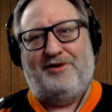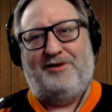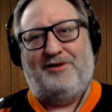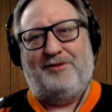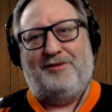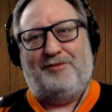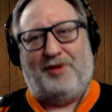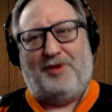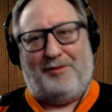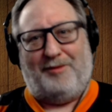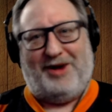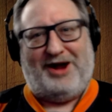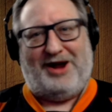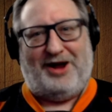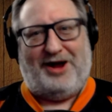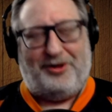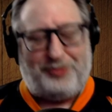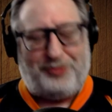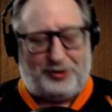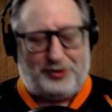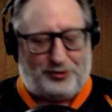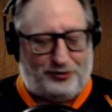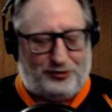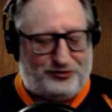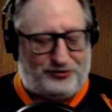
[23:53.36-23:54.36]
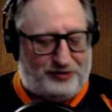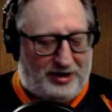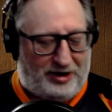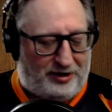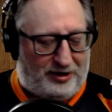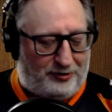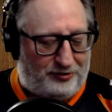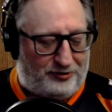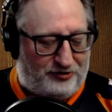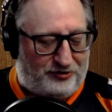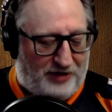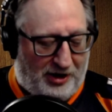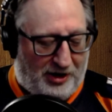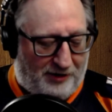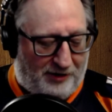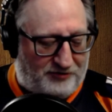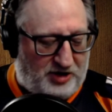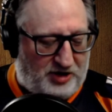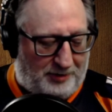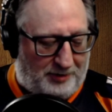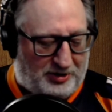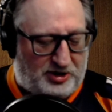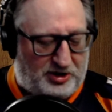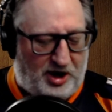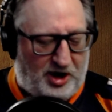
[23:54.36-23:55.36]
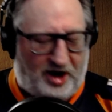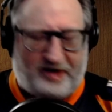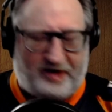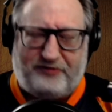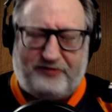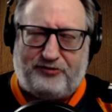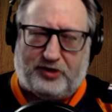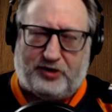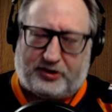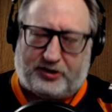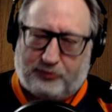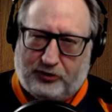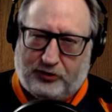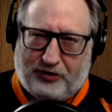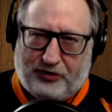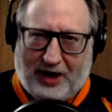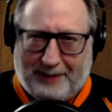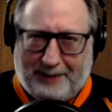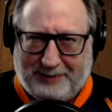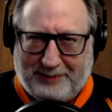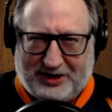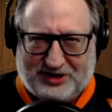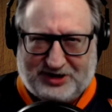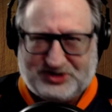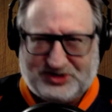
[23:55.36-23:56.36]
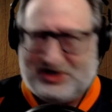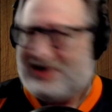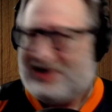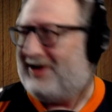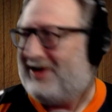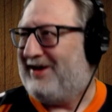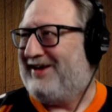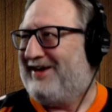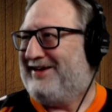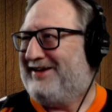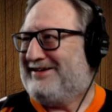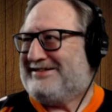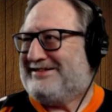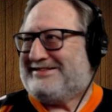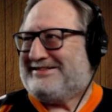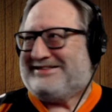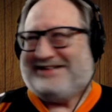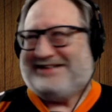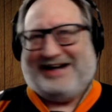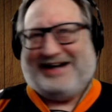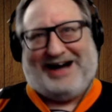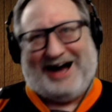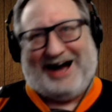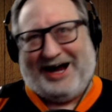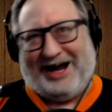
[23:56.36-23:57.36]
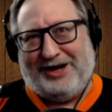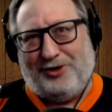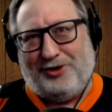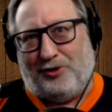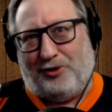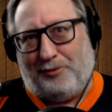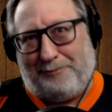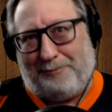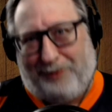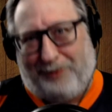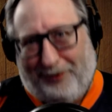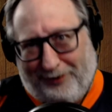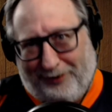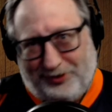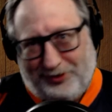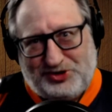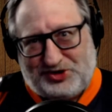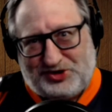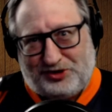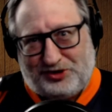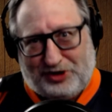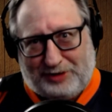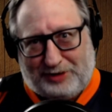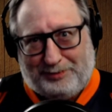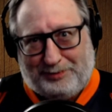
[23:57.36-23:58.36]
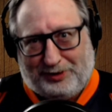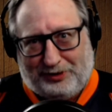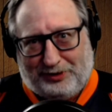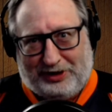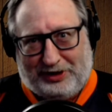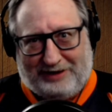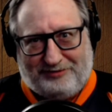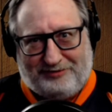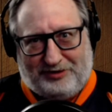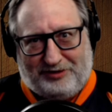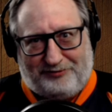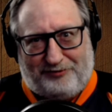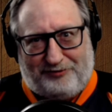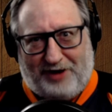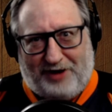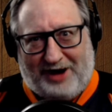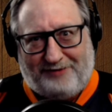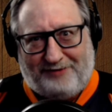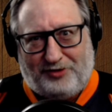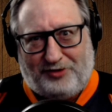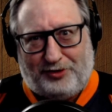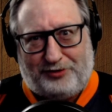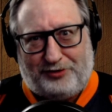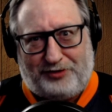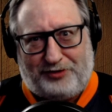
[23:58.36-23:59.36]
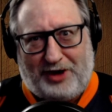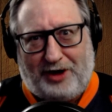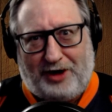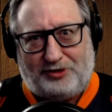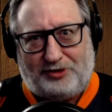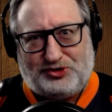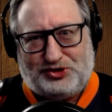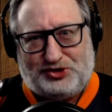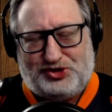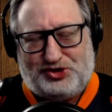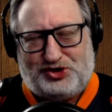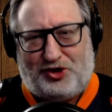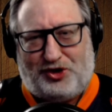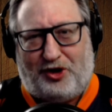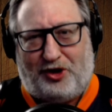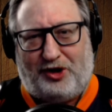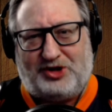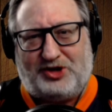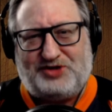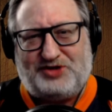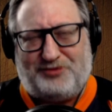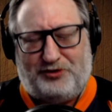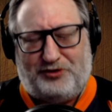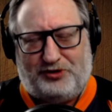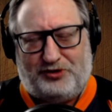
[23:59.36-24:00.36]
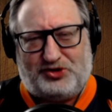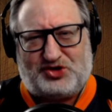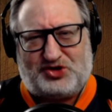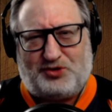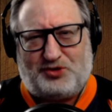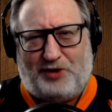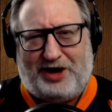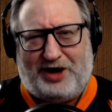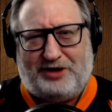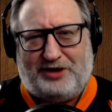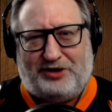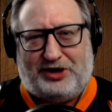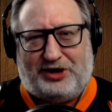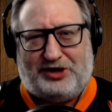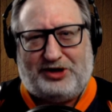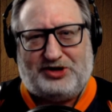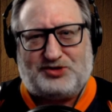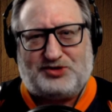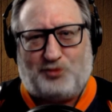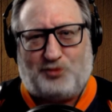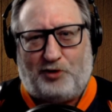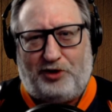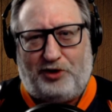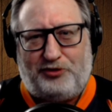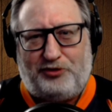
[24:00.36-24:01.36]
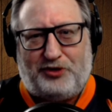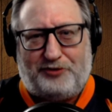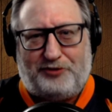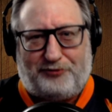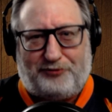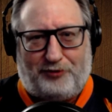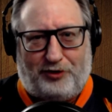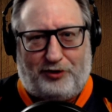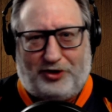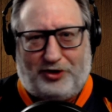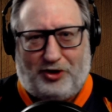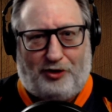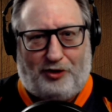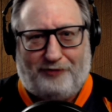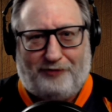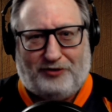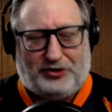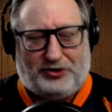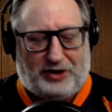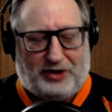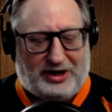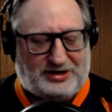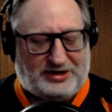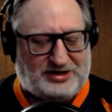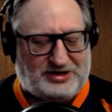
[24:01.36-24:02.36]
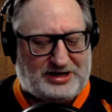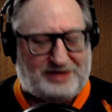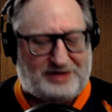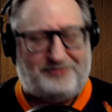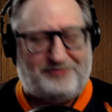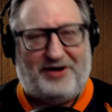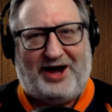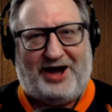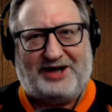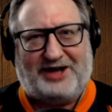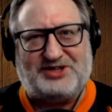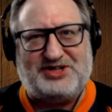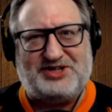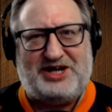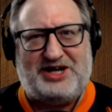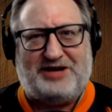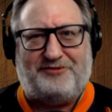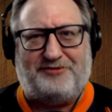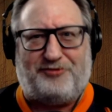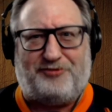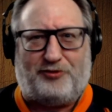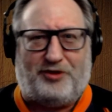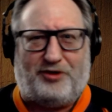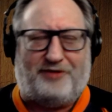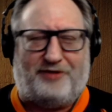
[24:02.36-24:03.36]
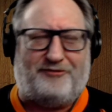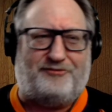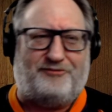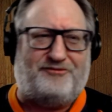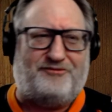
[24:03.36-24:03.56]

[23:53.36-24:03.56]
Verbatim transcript: But my ethical standards now have come in conflict with that because I don't personally believe that 500,000 sharks for their squalene is worth it for a COVID 19 vaccine for, a,